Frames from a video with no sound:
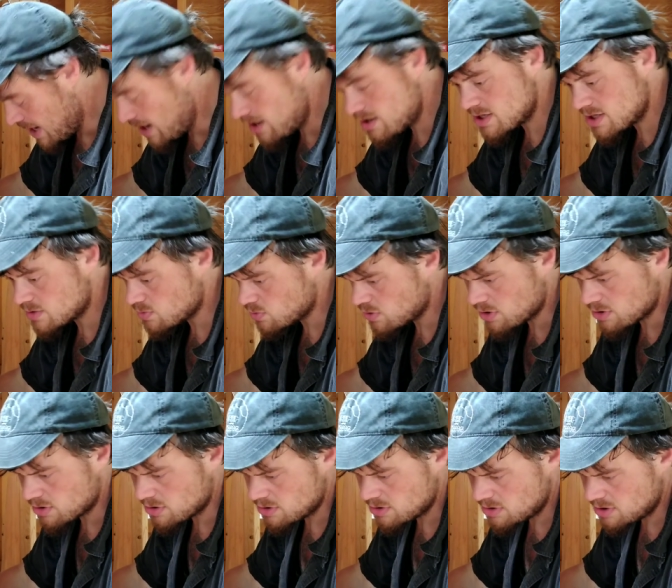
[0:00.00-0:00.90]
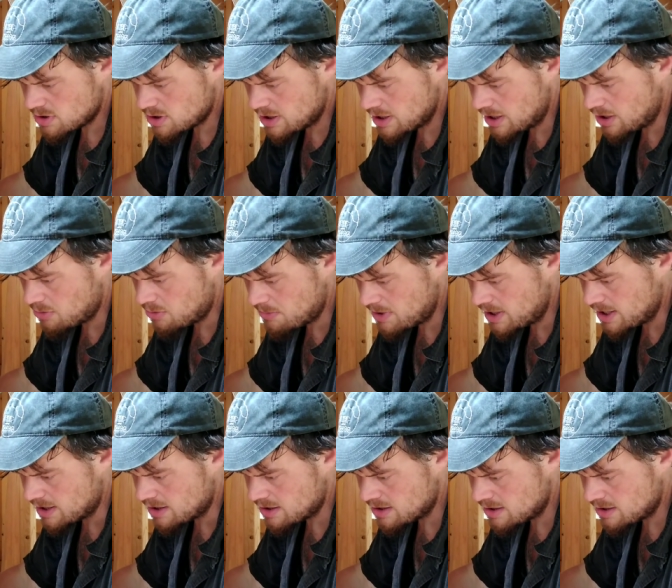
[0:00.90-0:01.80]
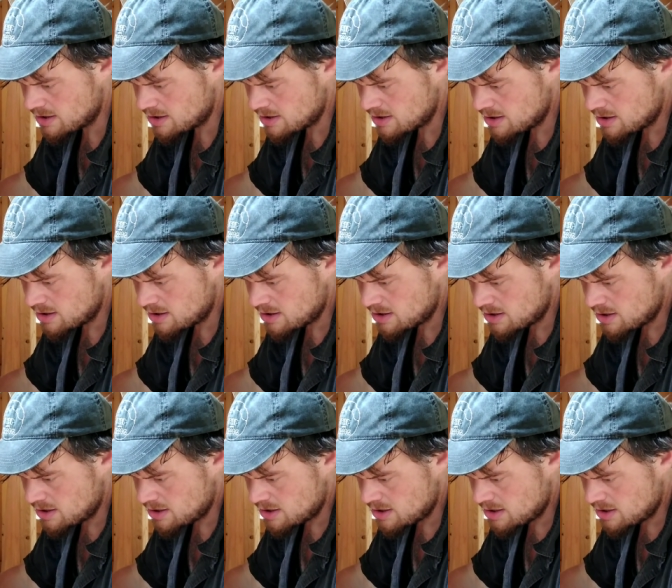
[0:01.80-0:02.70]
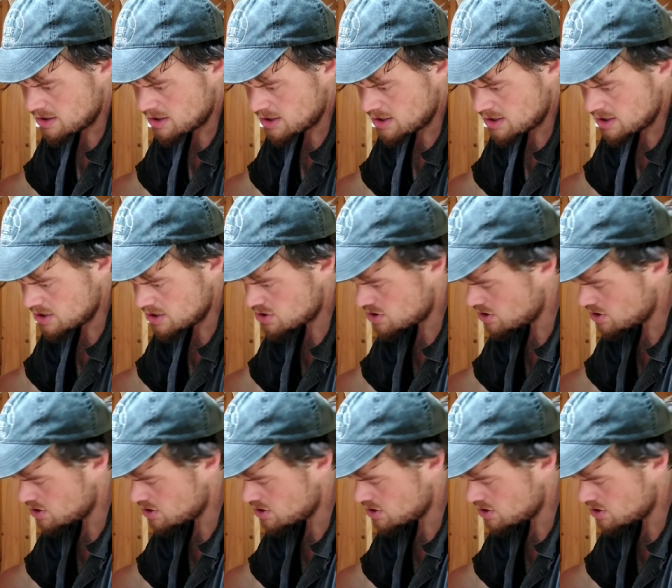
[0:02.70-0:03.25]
does this work? Oh, man. It's